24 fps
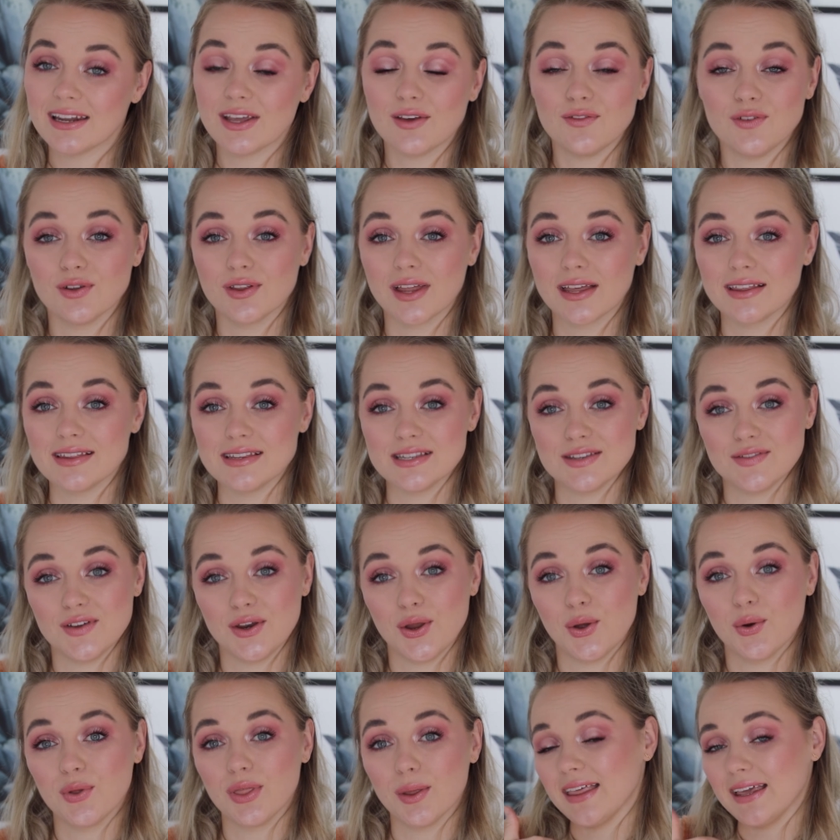If you like this
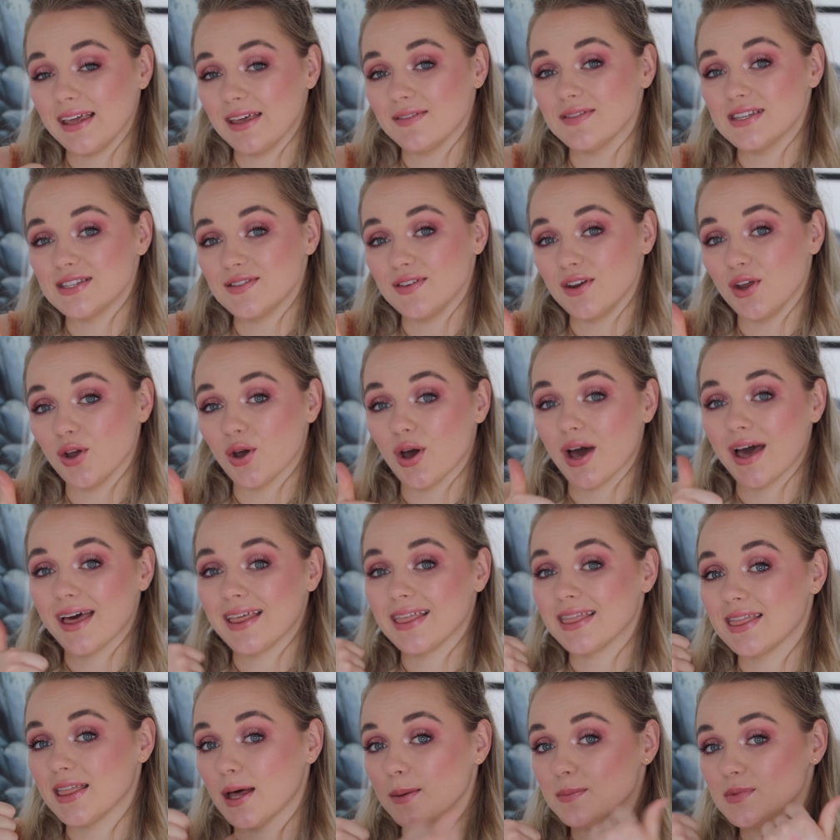video, then give this video a
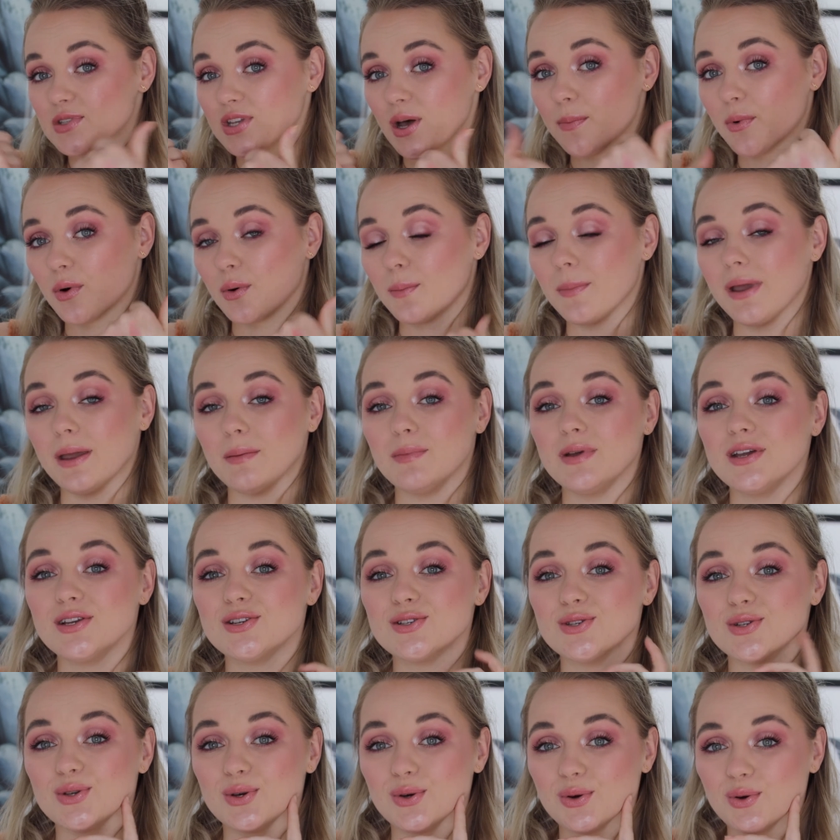thumbs up or maybe
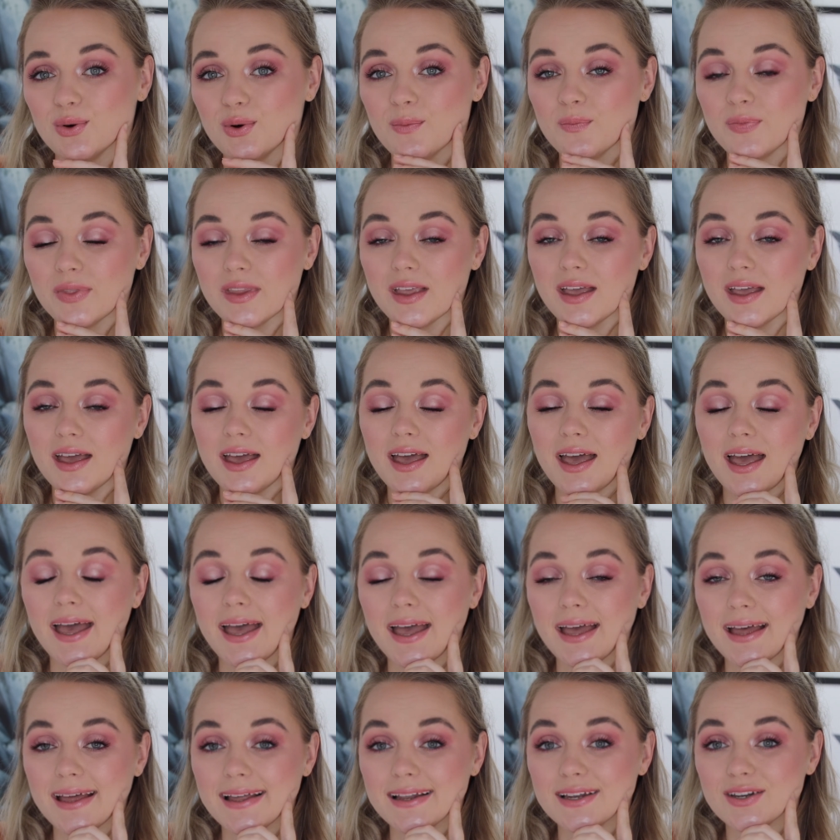2,
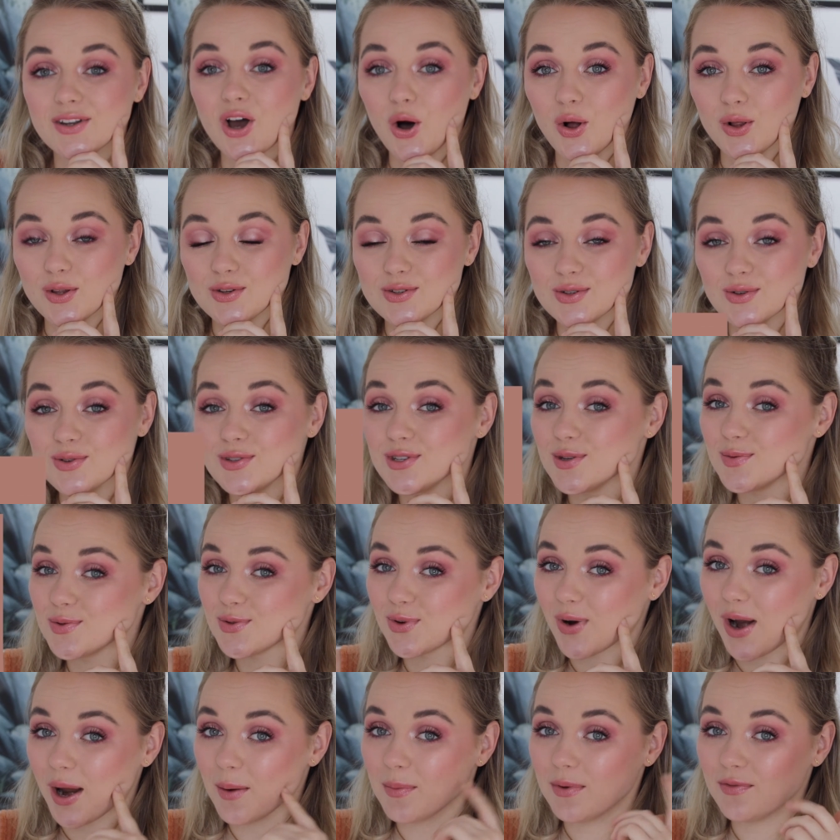and also
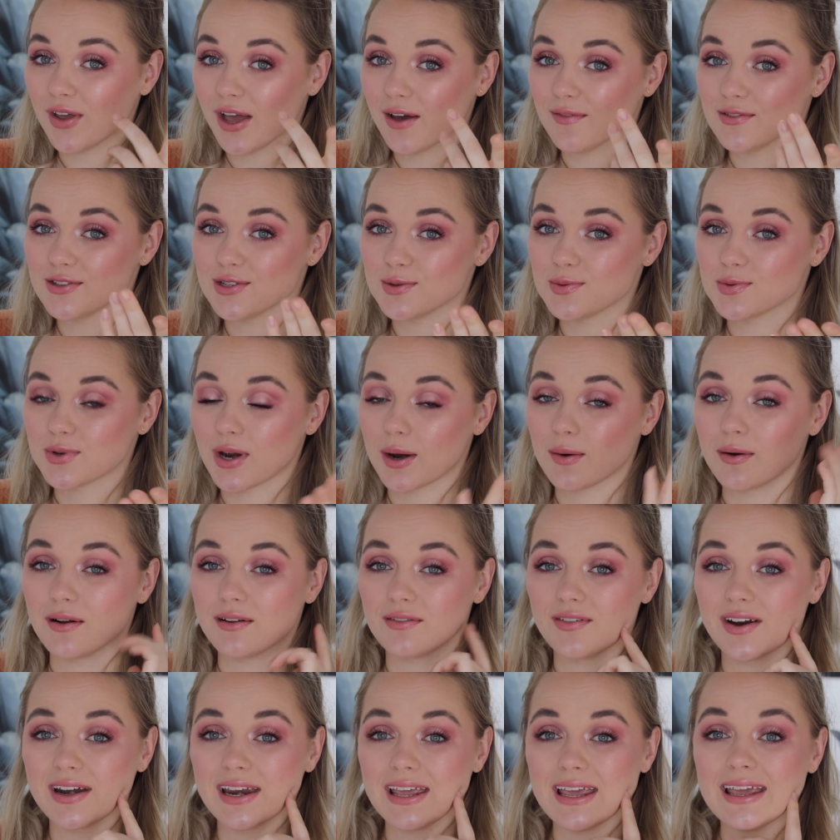subscribe if you haven't subscribed
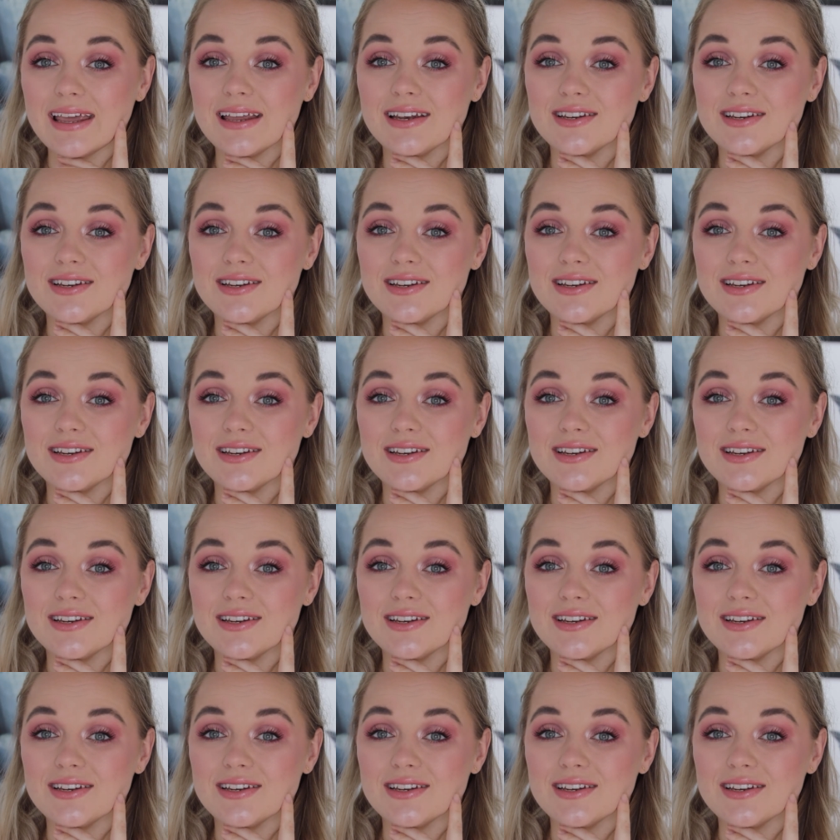already.